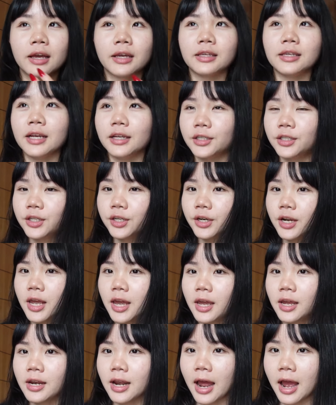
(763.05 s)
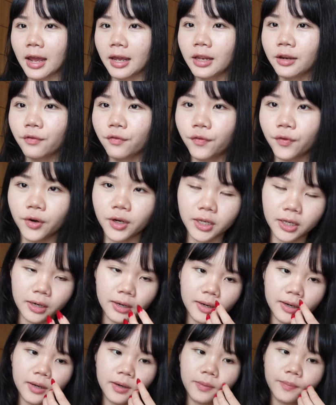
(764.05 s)
yesterday night for
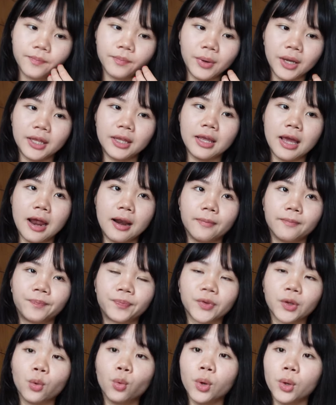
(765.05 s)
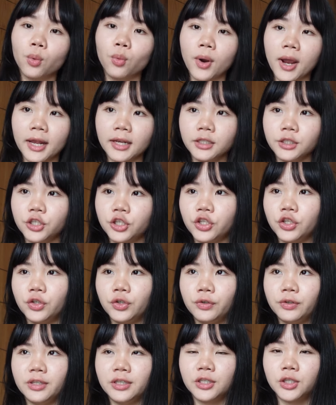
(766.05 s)
dinner, but then we went
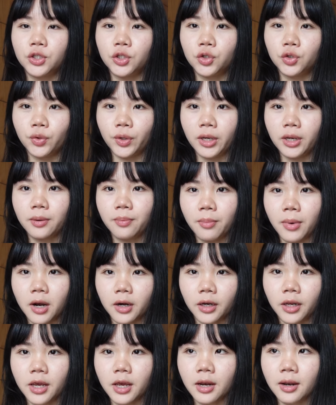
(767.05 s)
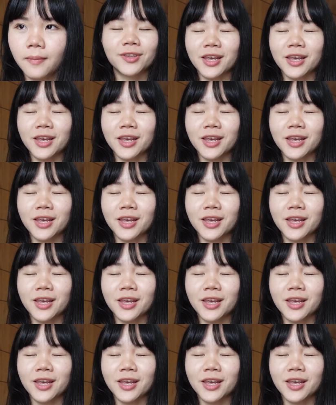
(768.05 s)
to the street market.